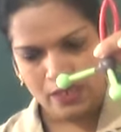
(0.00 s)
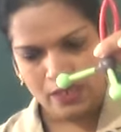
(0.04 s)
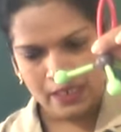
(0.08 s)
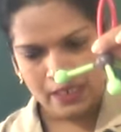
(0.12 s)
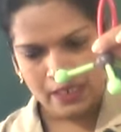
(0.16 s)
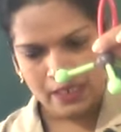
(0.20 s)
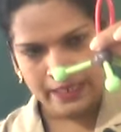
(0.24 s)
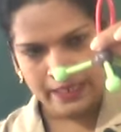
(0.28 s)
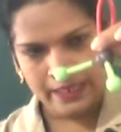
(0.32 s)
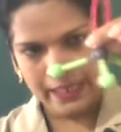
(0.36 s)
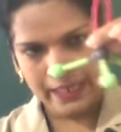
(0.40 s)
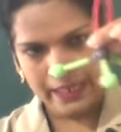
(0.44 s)

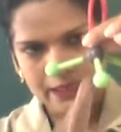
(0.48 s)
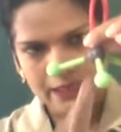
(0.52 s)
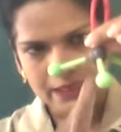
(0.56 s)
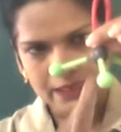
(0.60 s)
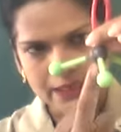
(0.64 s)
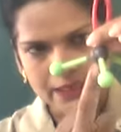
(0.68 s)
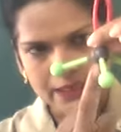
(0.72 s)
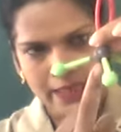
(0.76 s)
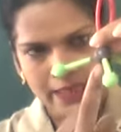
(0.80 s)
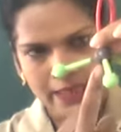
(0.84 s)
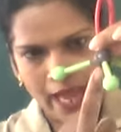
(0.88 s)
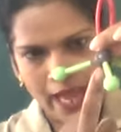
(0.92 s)
Net
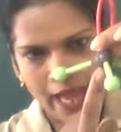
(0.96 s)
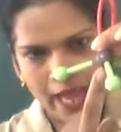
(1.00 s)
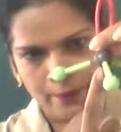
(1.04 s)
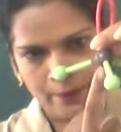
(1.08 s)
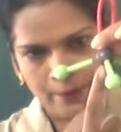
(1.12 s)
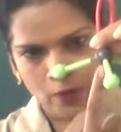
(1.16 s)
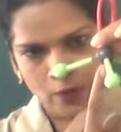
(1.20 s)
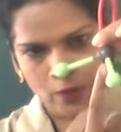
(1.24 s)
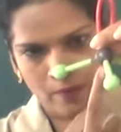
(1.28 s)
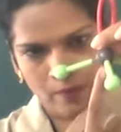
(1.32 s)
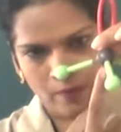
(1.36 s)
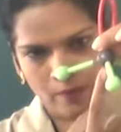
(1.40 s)

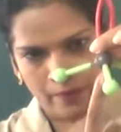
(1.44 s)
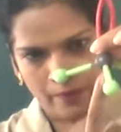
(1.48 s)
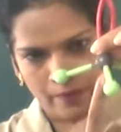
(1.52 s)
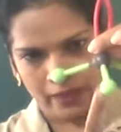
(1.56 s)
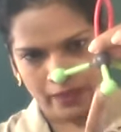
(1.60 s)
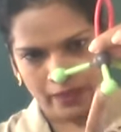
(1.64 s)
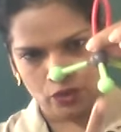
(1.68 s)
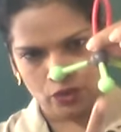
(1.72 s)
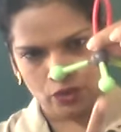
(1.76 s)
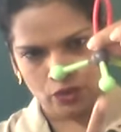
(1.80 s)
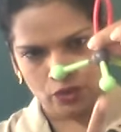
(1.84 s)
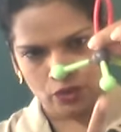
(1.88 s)
dipole moment
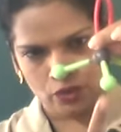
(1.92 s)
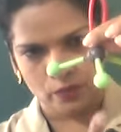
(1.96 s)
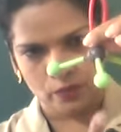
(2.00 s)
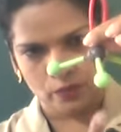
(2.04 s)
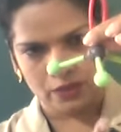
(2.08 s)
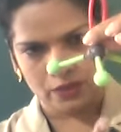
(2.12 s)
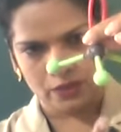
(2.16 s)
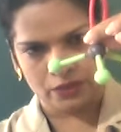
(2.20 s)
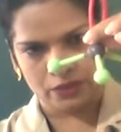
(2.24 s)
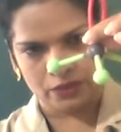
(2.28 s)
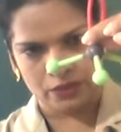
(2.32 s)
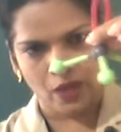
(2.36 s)
is
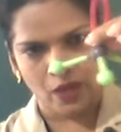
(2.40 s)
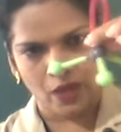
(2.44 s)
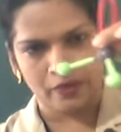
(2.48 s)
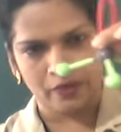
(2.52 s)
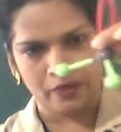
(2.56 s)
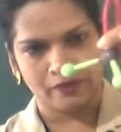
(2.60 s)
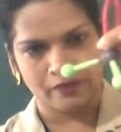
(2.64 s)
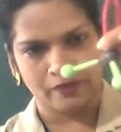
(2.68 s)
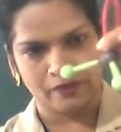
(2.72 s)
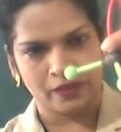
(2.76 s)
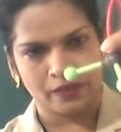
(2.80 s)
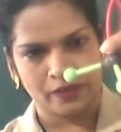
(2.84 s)
towards
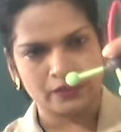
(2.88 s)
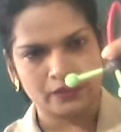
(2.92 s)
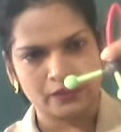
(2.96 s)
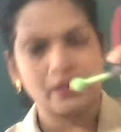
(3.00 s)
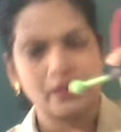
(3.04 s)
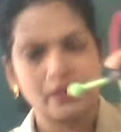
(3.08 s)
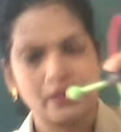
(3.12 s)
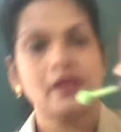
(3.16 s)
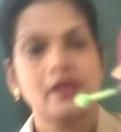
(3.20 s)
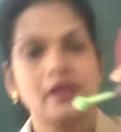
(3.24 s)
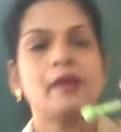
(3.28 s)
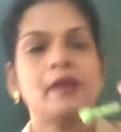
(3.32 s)
downwards,
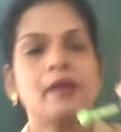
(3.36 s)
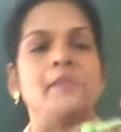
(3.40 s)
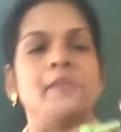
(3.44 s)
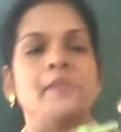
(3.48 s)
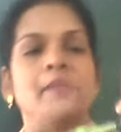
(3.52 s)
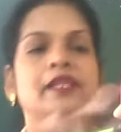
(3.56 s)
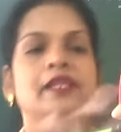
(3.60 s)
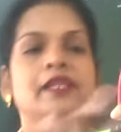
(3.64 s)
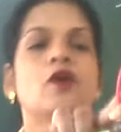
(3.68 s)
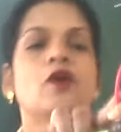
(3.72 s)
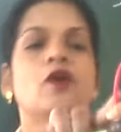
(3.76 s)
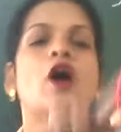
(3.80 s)

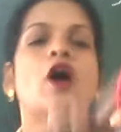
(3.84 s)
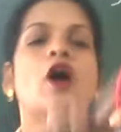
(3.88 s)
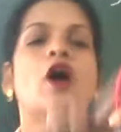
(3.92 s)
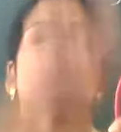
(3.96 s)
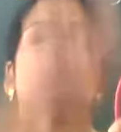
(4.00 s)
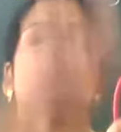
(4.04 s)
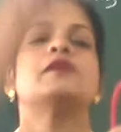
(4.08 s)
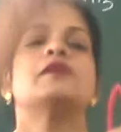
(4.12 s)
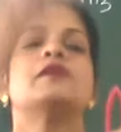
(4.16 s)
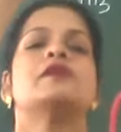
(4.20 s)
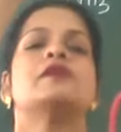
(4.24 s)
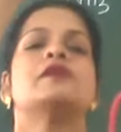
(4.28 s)
but the
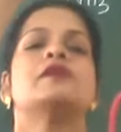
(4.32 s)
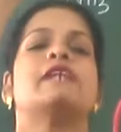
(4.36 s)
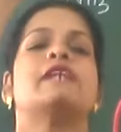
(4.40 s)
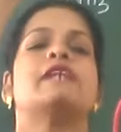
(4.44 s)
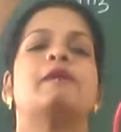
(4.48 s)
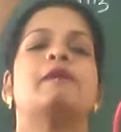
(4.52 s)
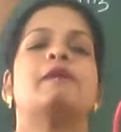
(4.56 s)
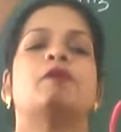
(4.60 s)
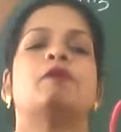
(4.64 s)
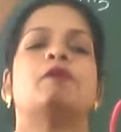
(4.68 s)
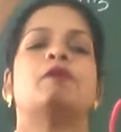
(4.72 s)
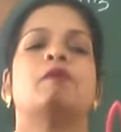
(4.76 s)
orbital
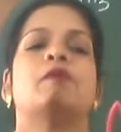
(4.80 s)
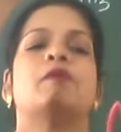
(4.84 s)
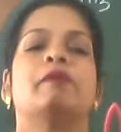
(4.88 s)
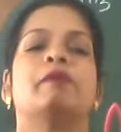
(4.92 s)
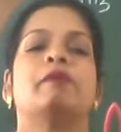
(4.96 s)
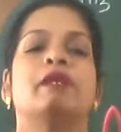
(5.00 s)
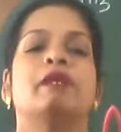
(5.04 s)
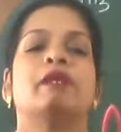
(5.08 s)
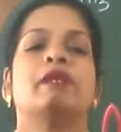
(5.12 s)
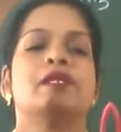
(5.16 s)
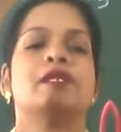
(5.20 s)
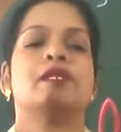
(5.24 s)
dipole
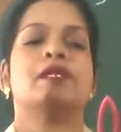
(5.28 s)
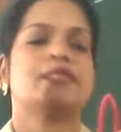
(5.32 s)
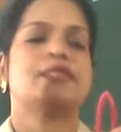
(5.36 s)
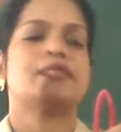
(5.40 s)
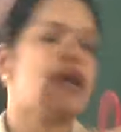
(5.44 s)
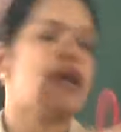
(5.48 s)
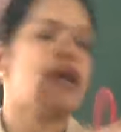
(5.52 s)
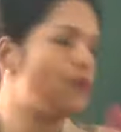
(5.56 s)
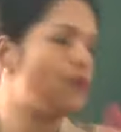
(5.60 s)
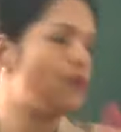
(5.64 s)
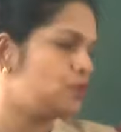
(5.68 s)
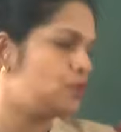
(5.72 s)
moment is
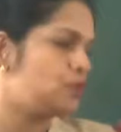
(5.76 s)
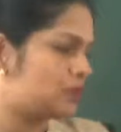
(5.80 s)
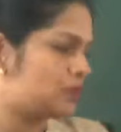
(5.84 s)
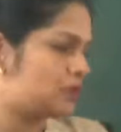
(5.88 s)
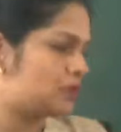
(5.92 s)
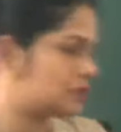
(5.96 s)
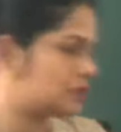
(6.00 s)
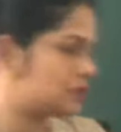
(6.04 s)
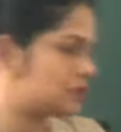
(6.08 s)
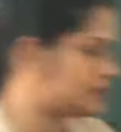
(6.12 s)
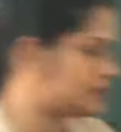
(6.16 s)
upwards.